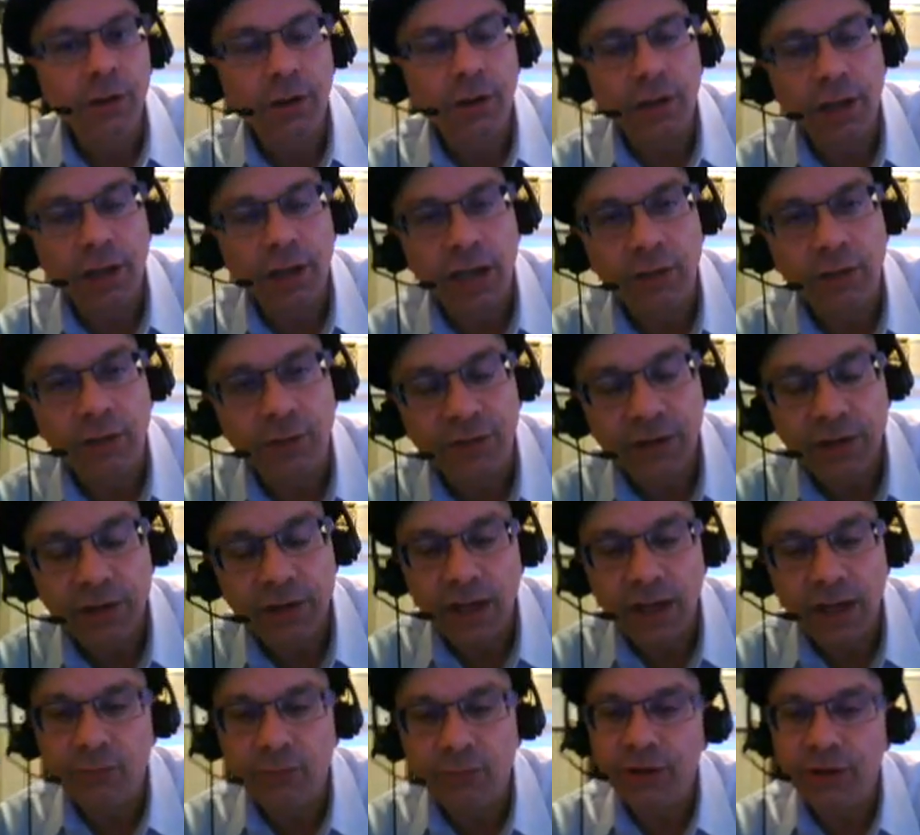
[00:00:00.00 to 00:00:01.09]
a lot of what the
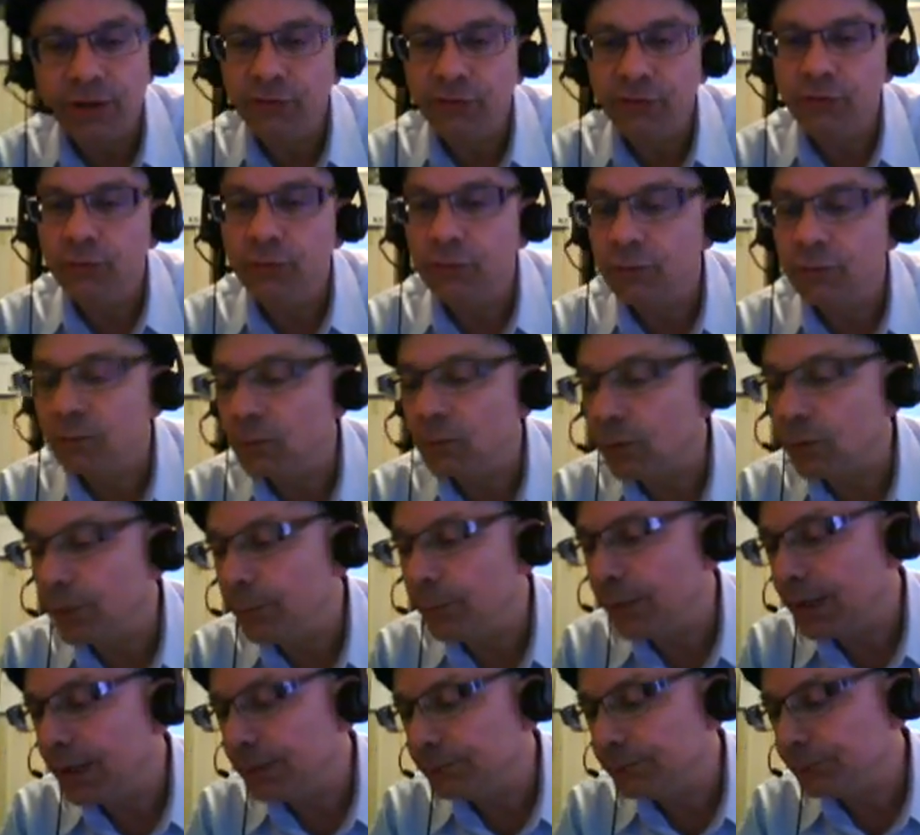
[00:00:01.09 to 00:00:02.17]
tax money's used for,
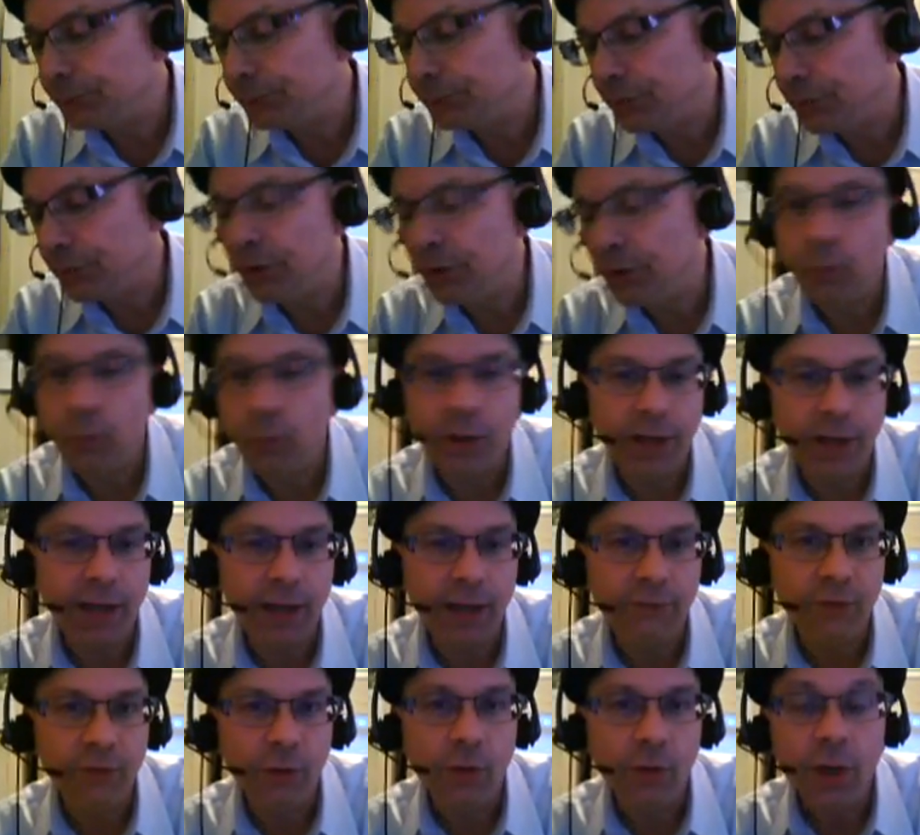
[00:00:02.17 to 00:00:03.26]
but you know, what
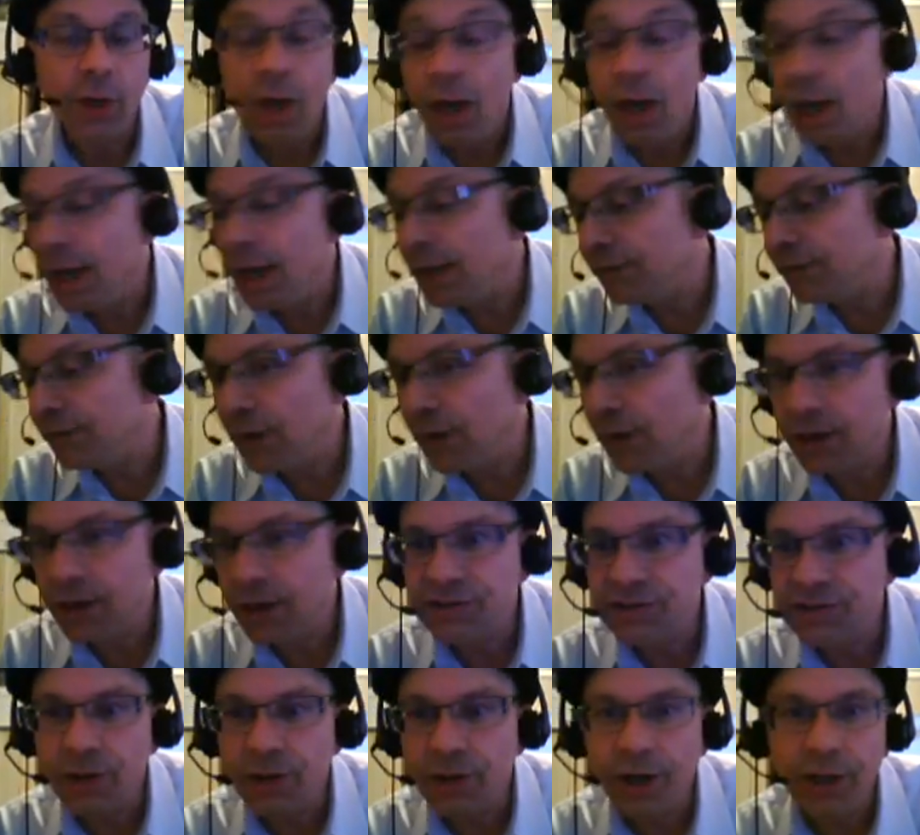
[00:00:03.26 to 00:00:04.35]
have you. As far
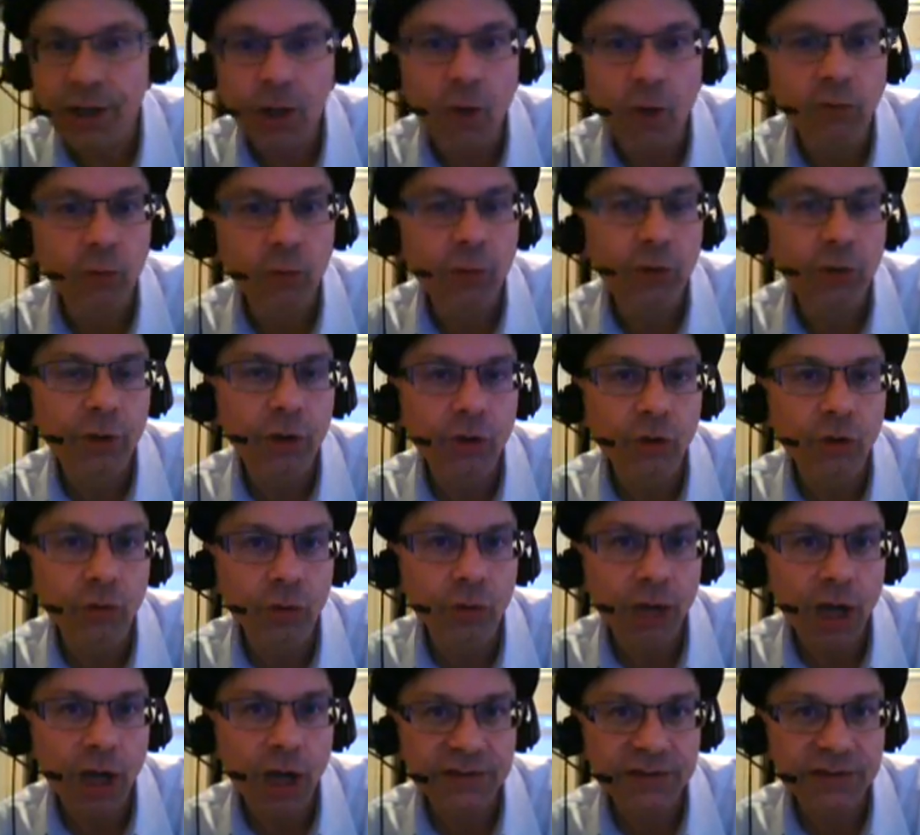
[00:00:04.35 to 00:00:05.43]
as starting over with a
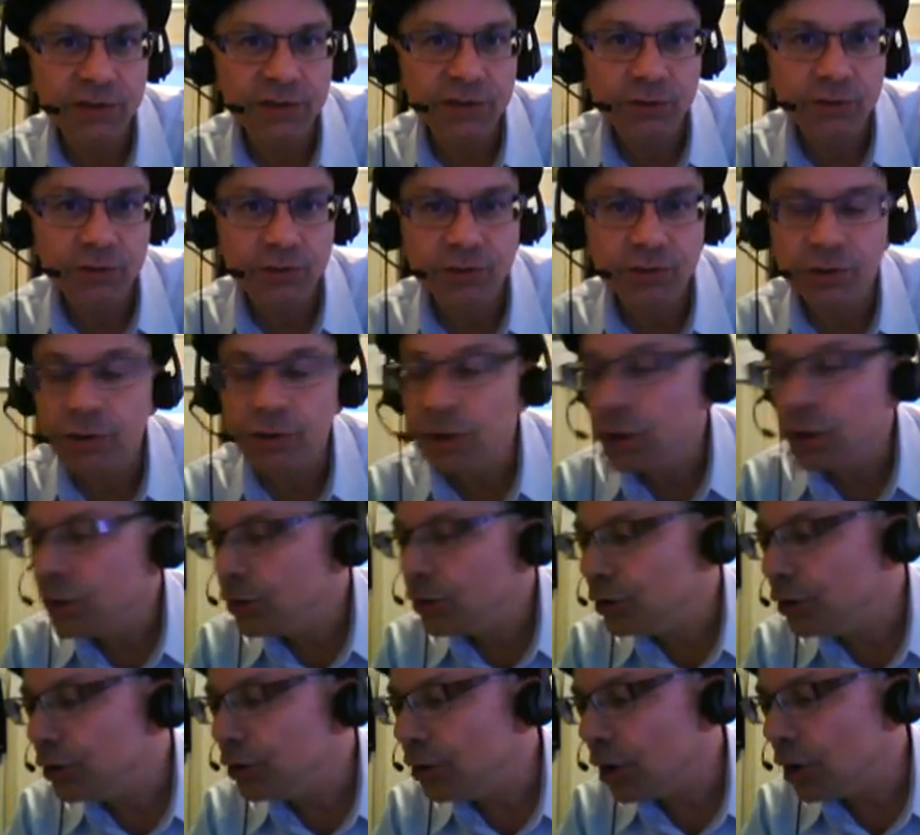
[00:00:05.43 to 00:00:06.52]
new constitution,
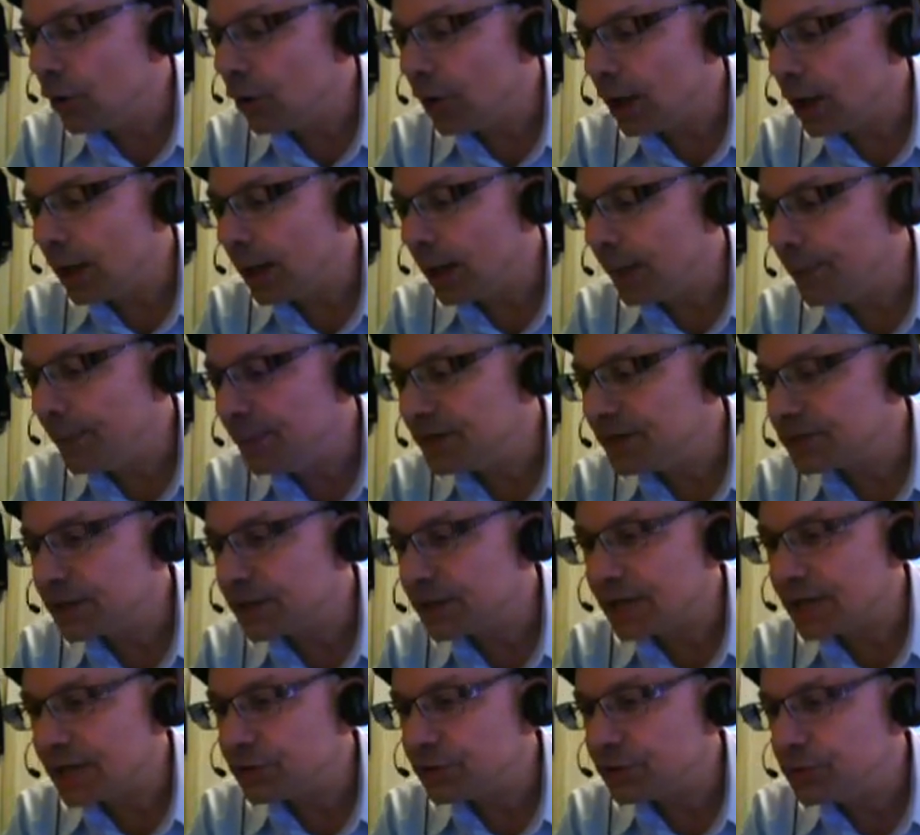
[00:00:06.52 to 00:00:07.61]
you know, this
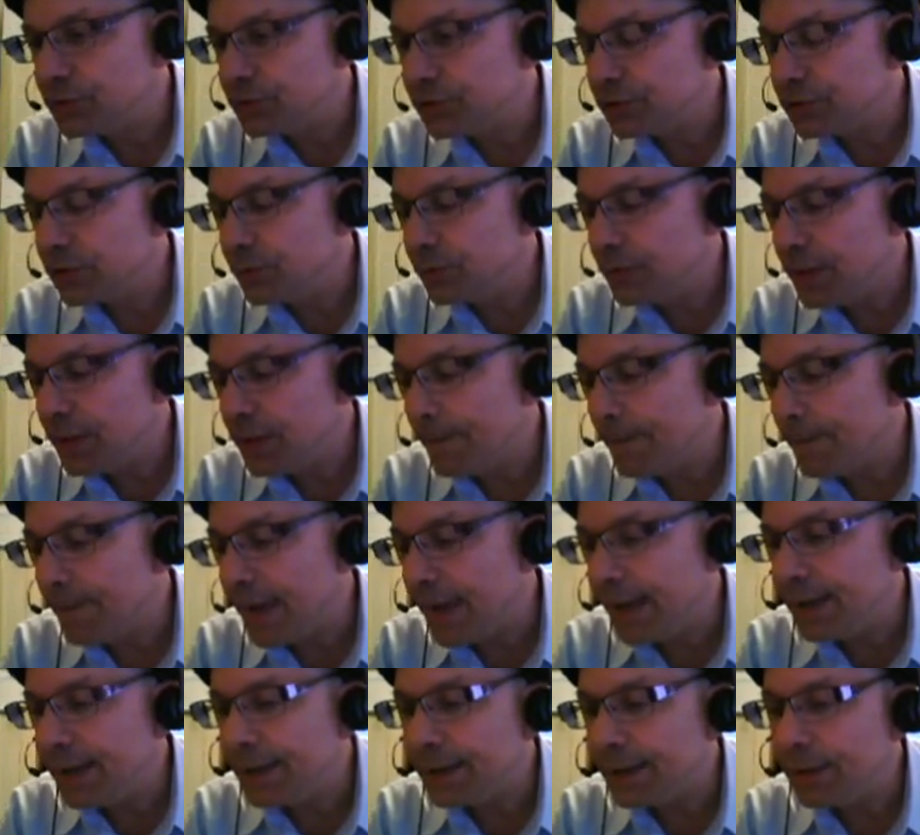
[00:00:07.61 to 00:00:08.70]
constitution could be
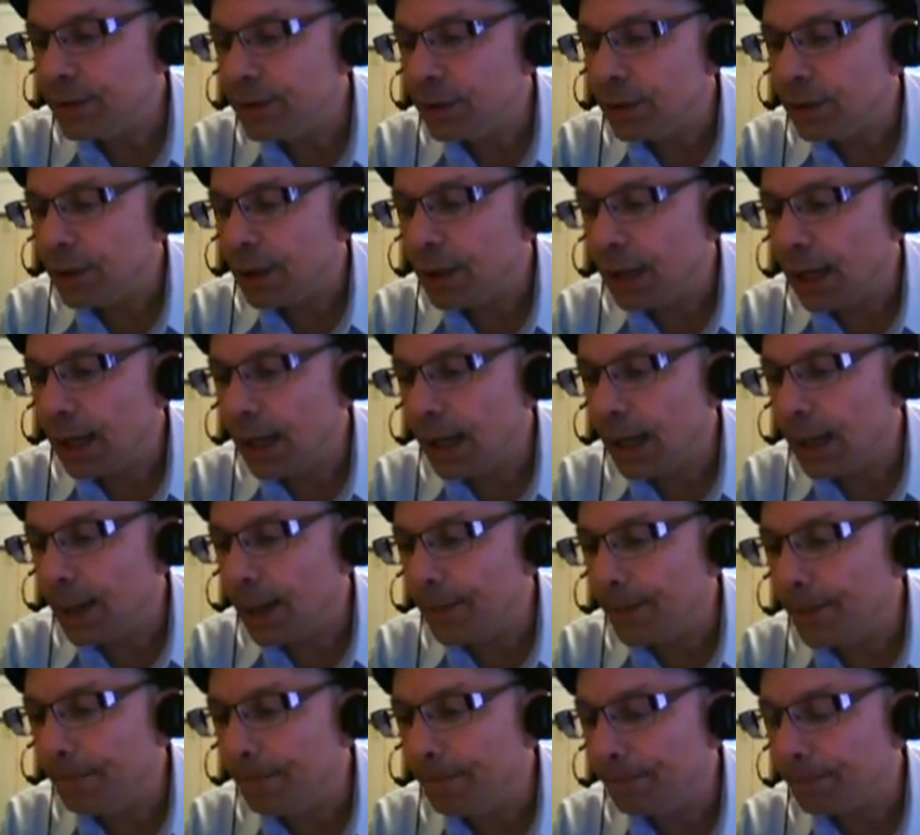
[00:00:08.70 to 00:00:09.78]
amended.
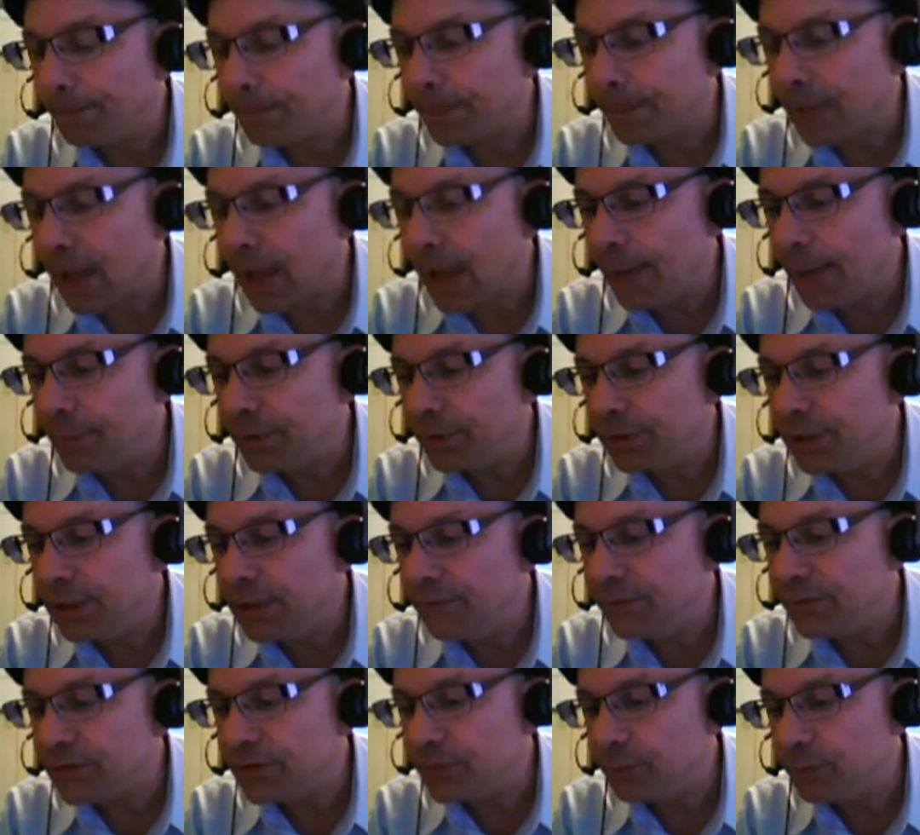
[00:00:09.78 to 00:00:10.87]
I
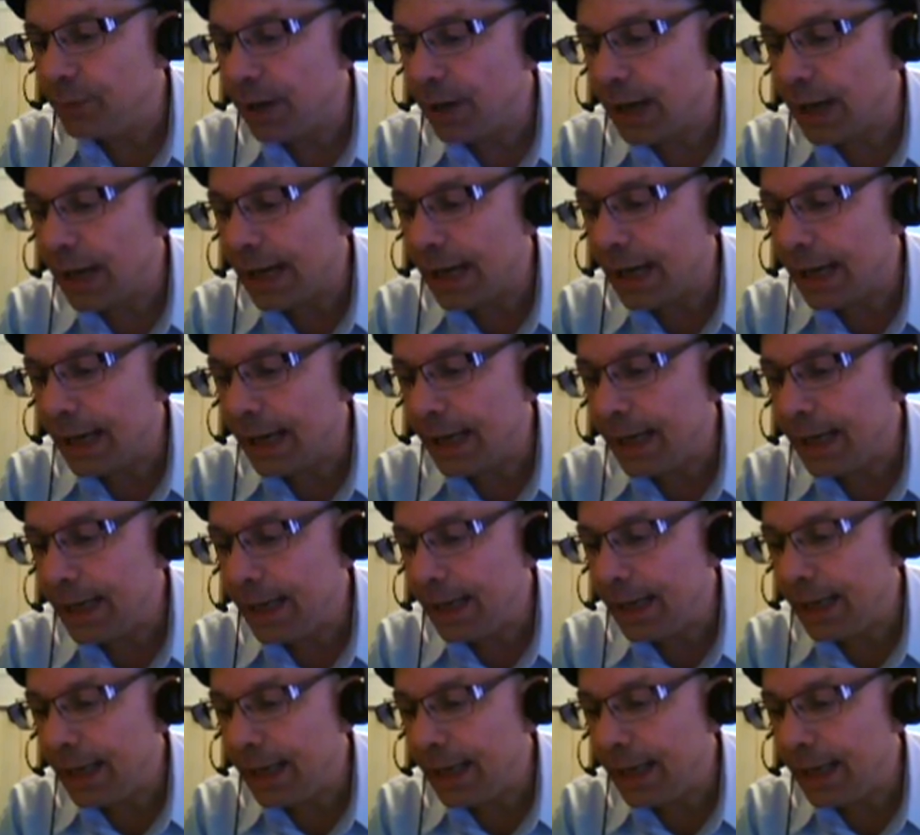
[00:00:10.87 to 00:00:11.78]
believe it's by